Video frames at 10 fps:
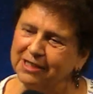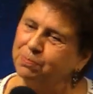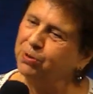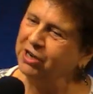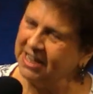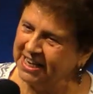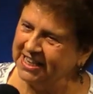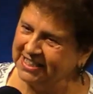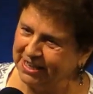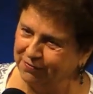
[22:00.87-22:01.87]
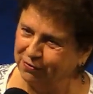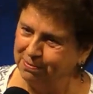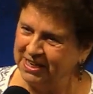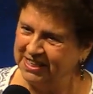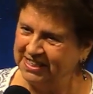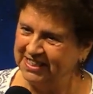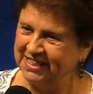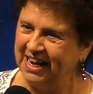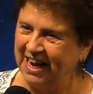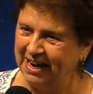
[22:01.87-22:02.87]
pretty easy for me to
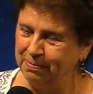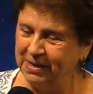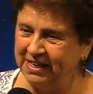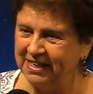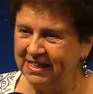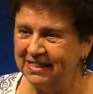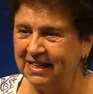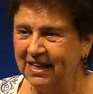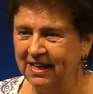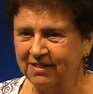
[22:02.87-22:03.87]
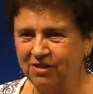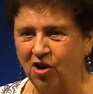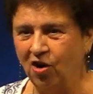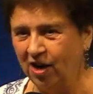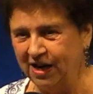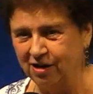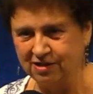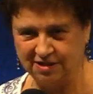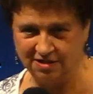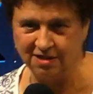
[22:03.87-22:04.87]
decide because the Holy
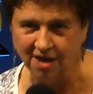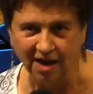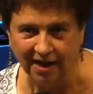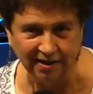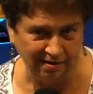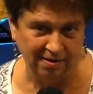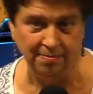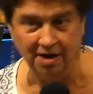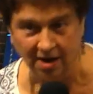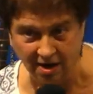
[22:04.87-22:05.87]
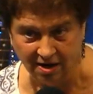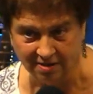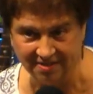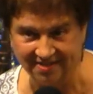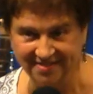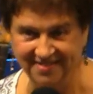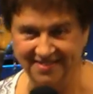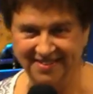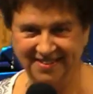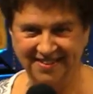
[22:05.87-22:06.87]
Ghost is God and I'm not.
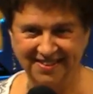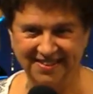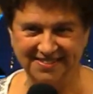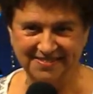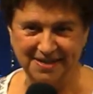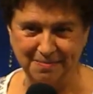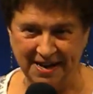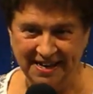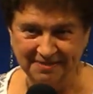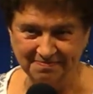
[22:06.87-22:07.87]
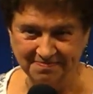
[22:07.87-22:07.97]
Amen?